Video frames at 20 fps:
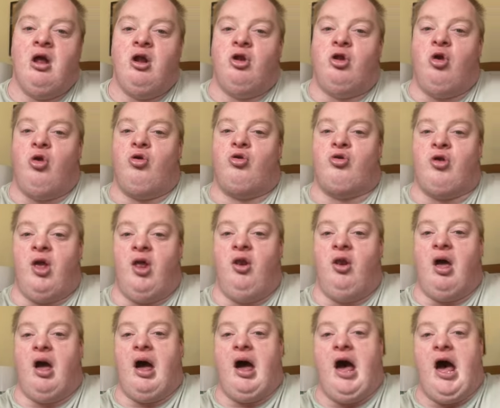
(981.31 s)
to
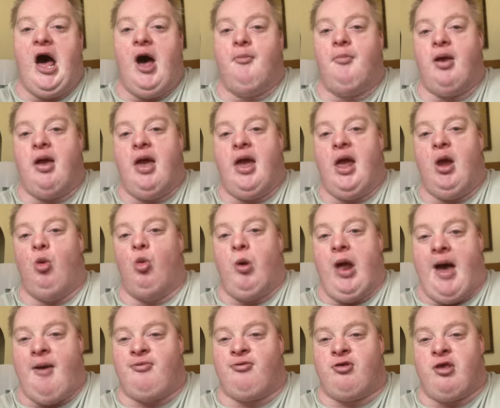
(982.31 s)
send up a
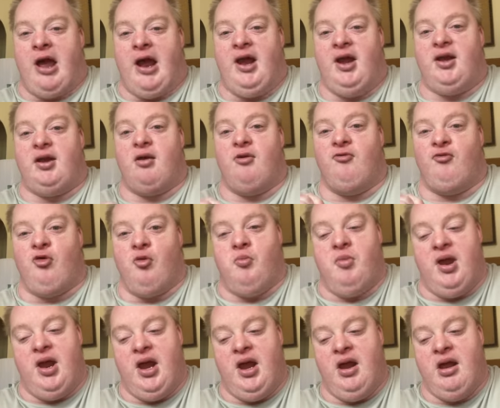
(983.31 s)
website for
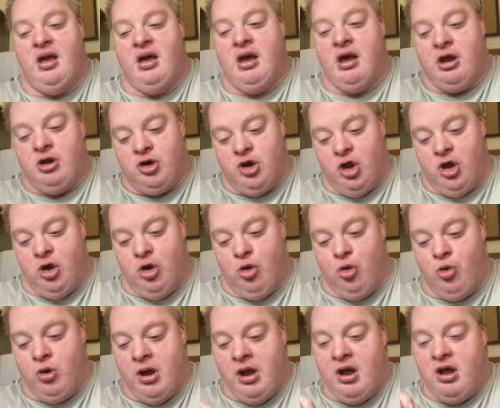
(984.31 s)
me
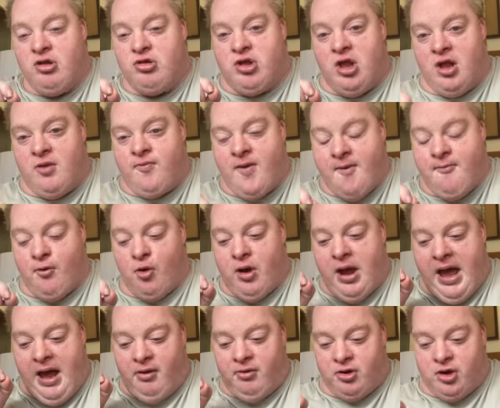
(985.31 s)
to teach people
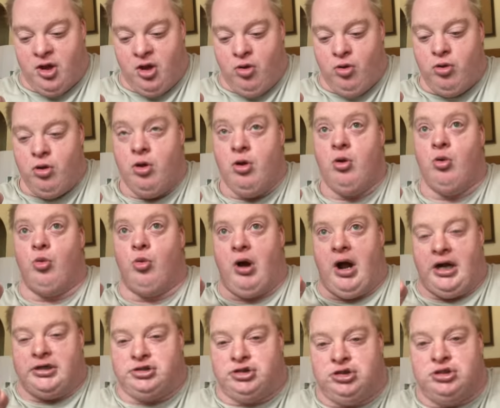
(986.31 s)
how to
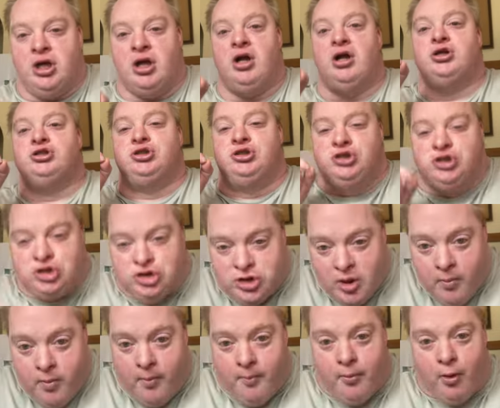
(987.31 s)
watch
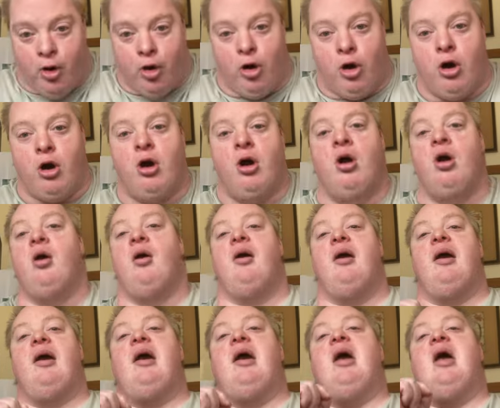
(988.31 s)
Super Bowl
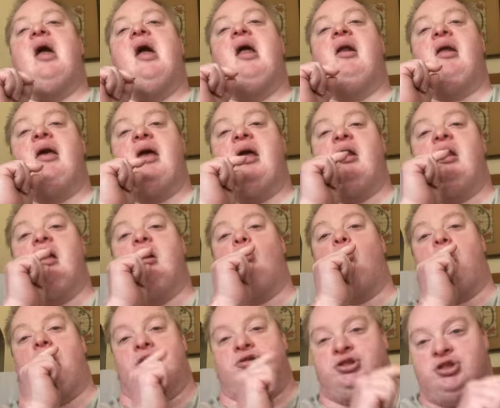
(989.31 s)
and
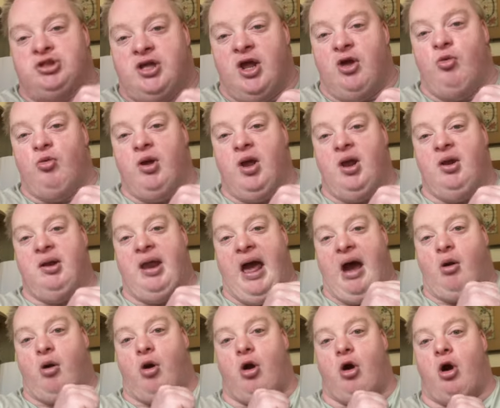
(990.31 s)
watch TV
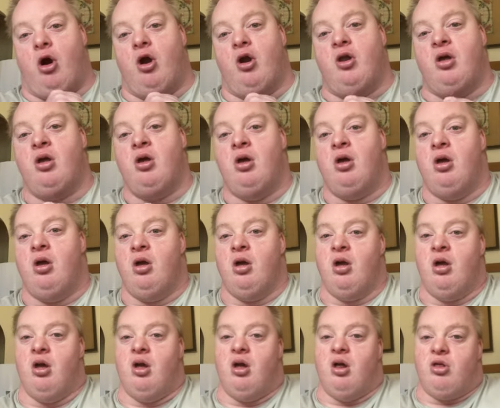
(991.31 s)
now on.
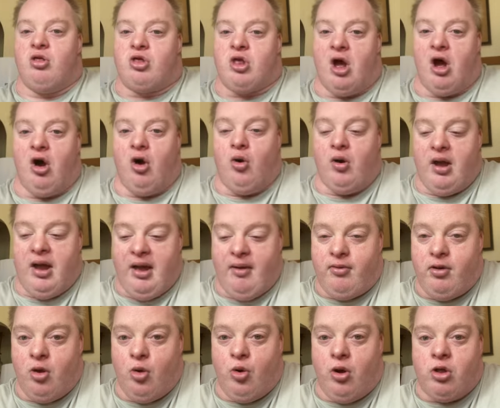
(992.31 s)
So
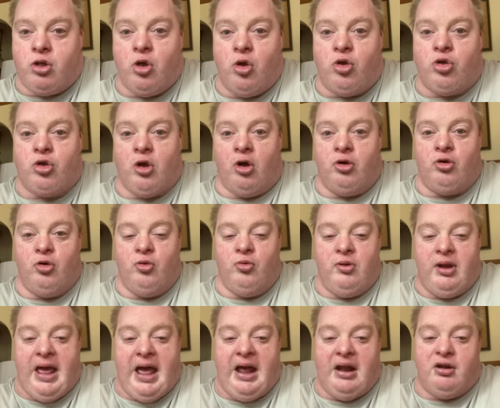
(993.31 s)
if you want to start
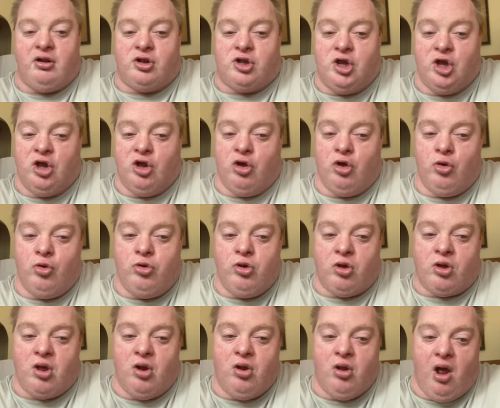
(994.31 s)
doing that too,
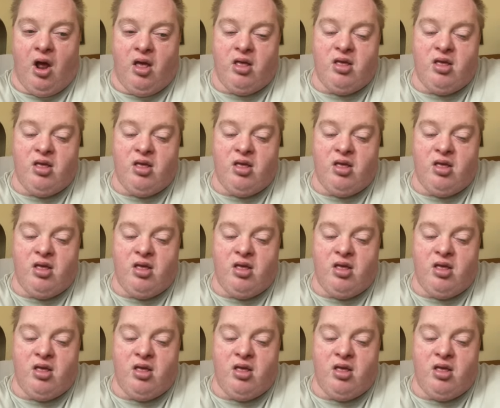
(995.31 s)
you can